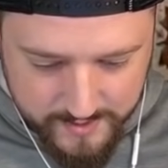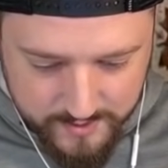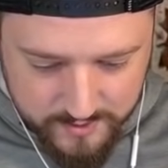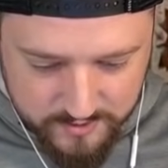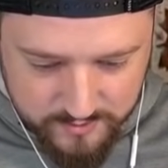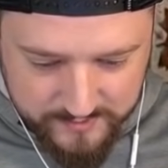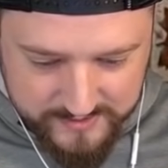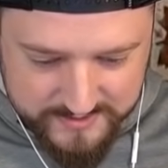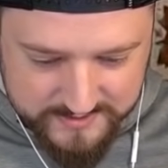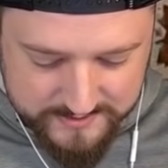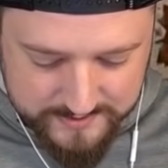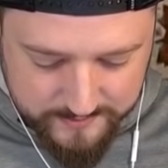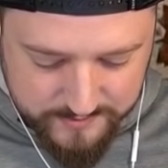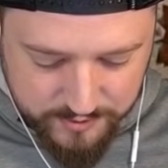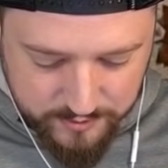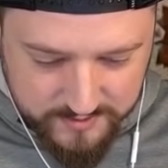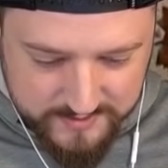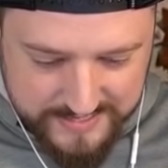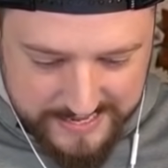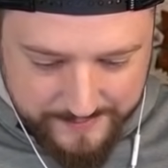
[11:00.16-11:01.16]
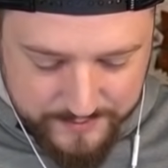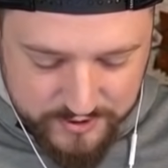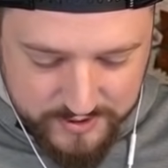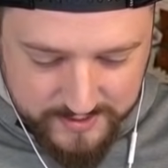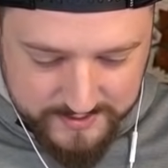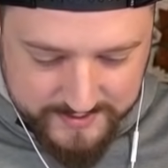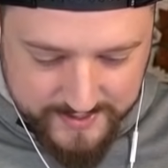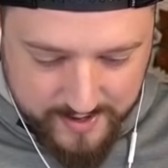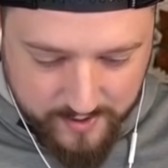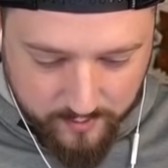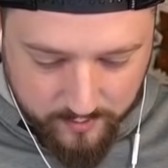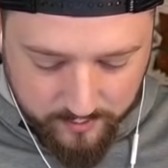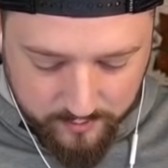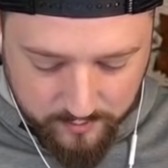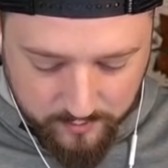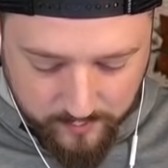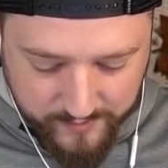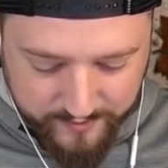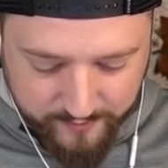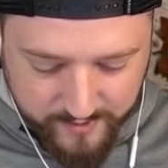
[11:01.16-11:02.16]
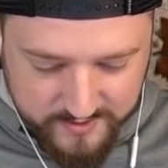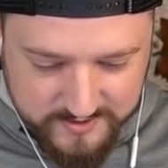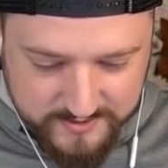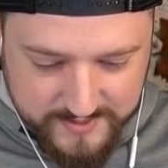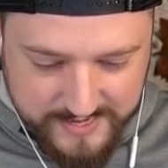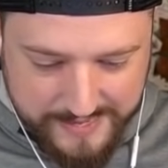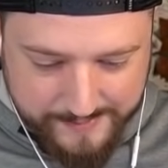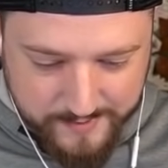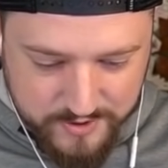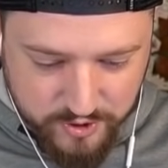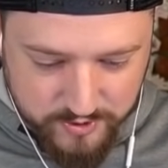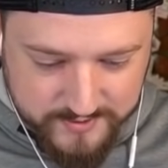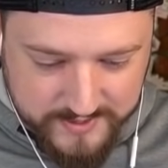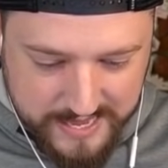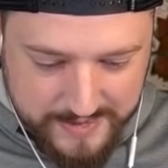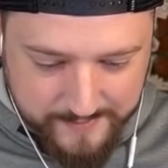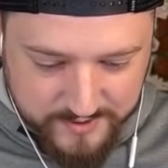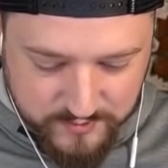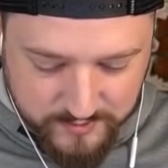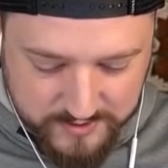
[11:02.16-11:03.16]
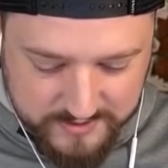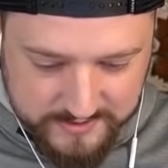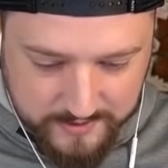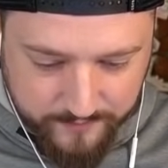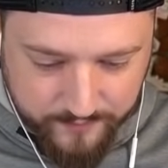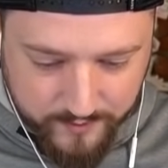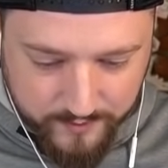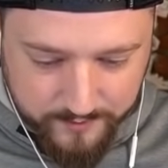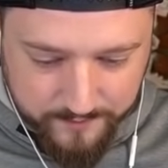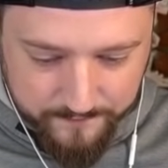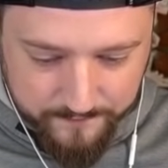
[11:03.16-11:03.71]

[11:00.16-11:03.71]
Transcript: So we need some sort of damage to that tower. Whether it's damage or damage, we need something.